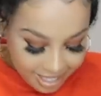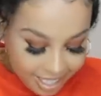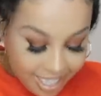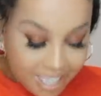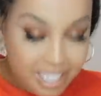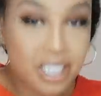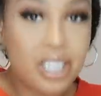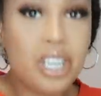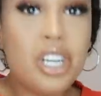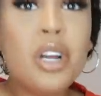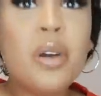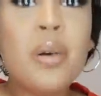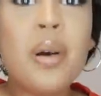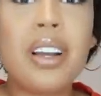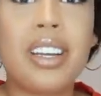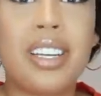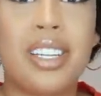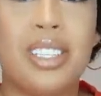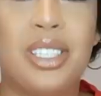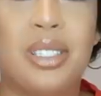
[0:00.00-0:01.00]
I knew
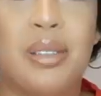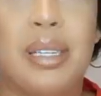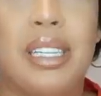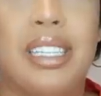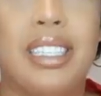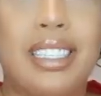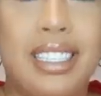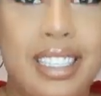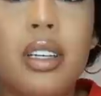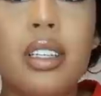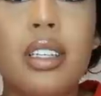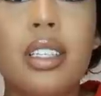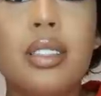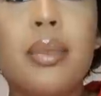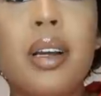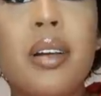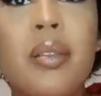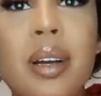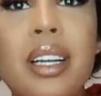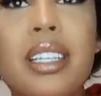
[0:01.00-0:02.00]
I could do it because
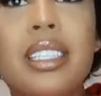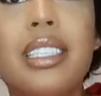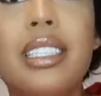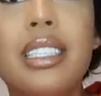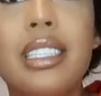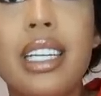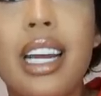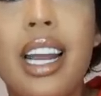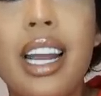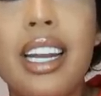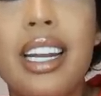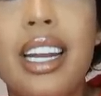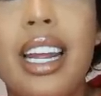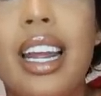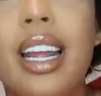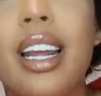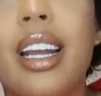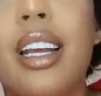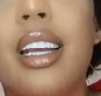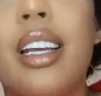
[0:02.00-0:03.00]
my waist is
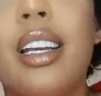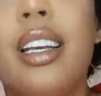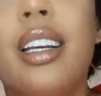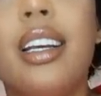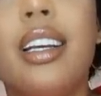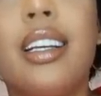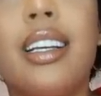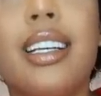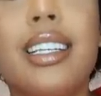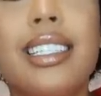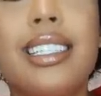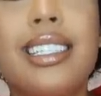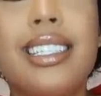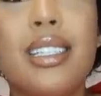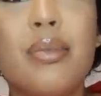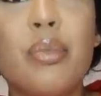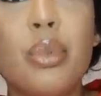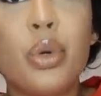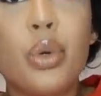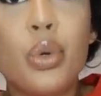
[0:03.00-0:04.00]
tiny. It's
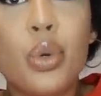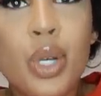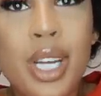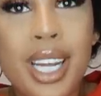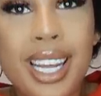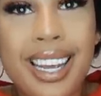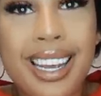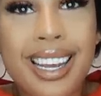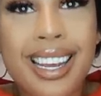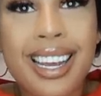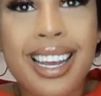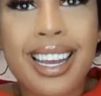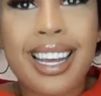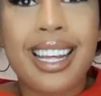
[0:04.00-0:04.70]
the booty.